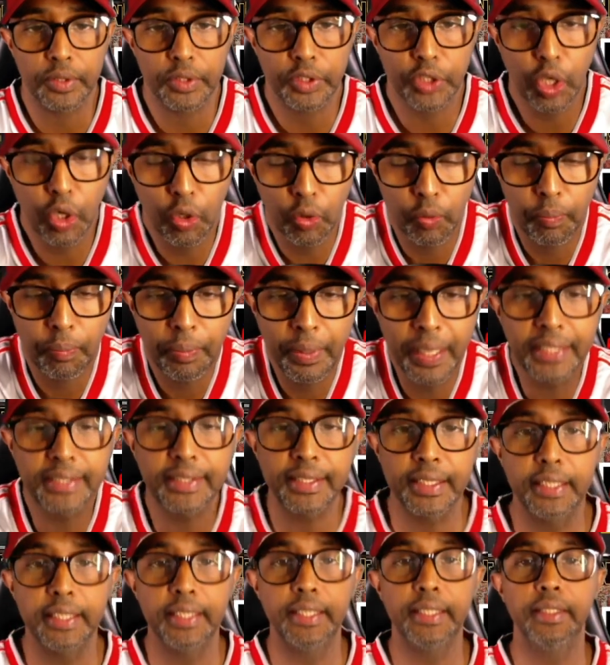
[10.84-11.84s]
So
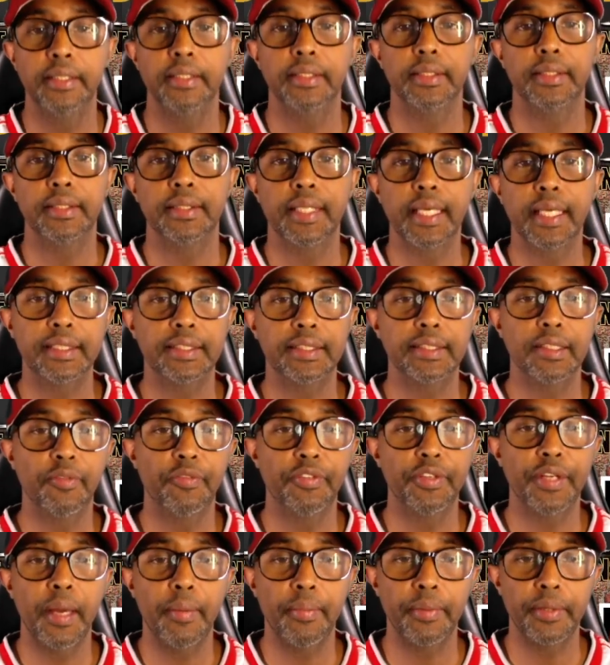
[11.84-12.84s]
basically there's
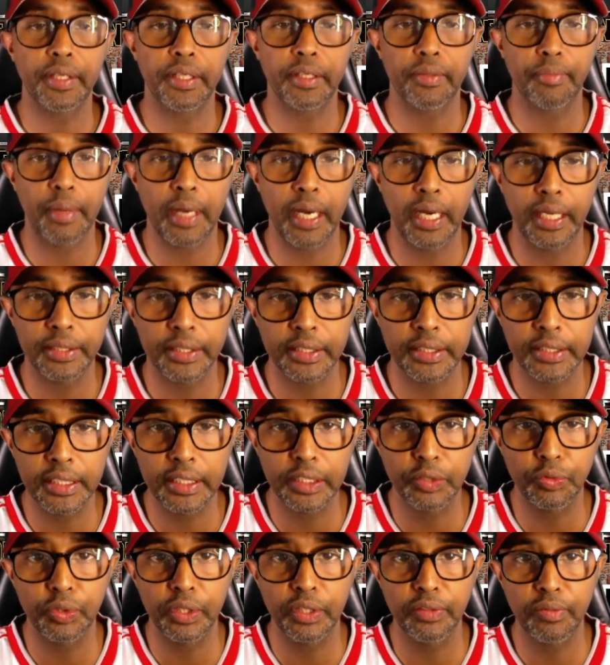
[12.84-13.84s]
something happening behind the
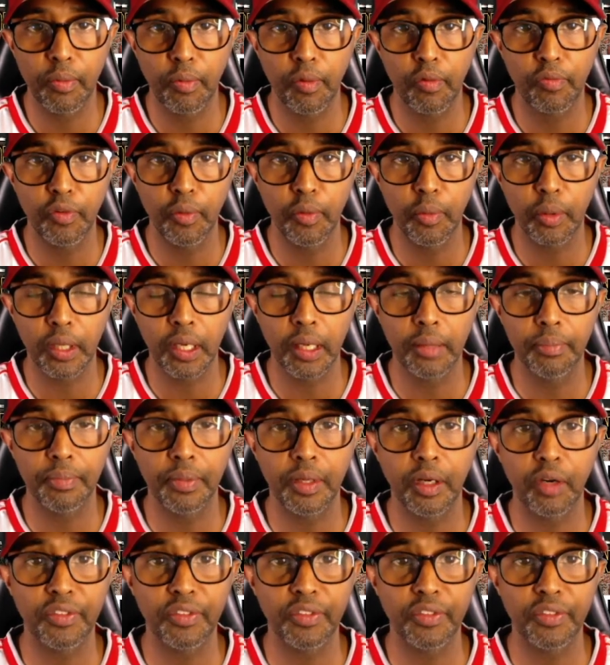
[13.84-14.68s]
scenes with Liverpool Football Club.